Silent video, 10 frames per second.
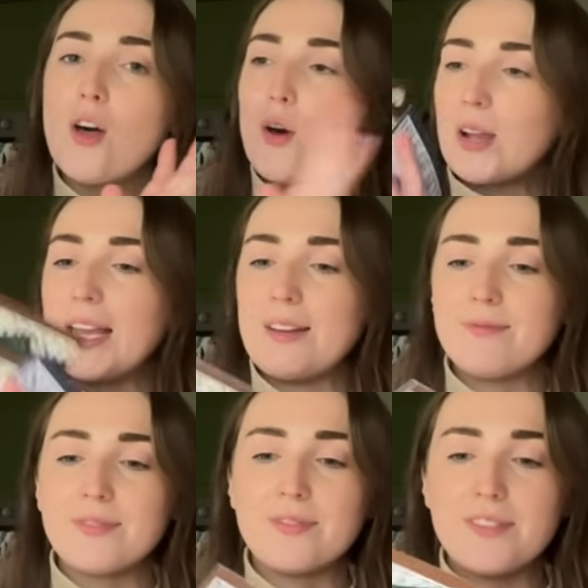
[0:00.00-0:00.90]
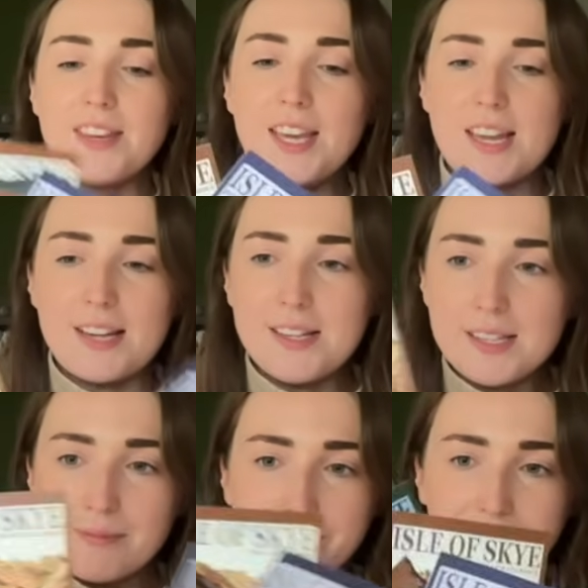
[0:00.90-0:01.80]
Okay,
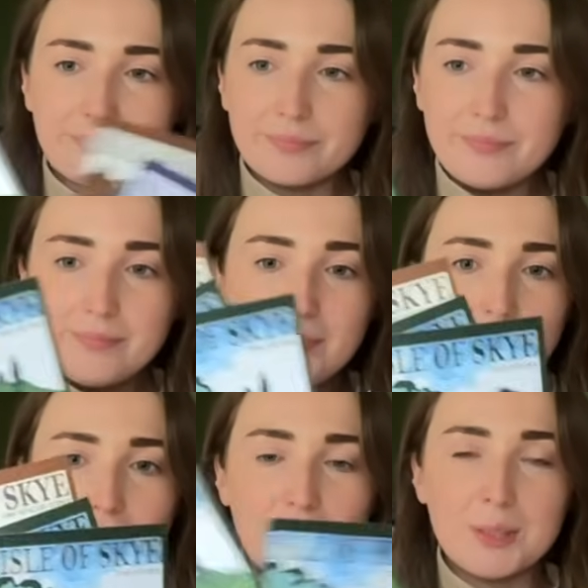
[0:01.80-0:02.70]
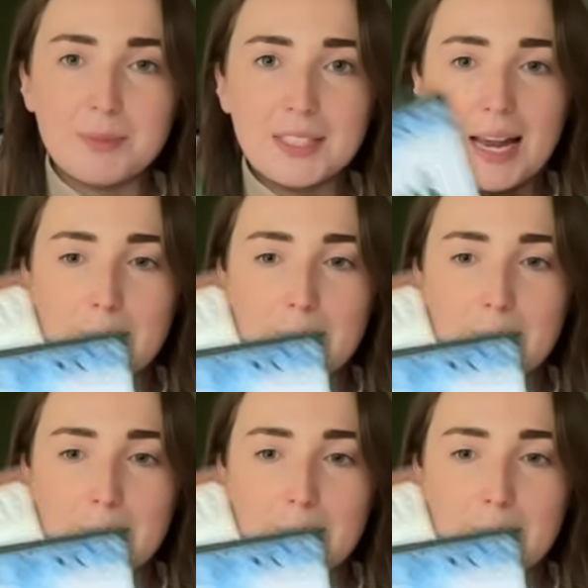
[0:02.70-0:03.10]
these are some Skye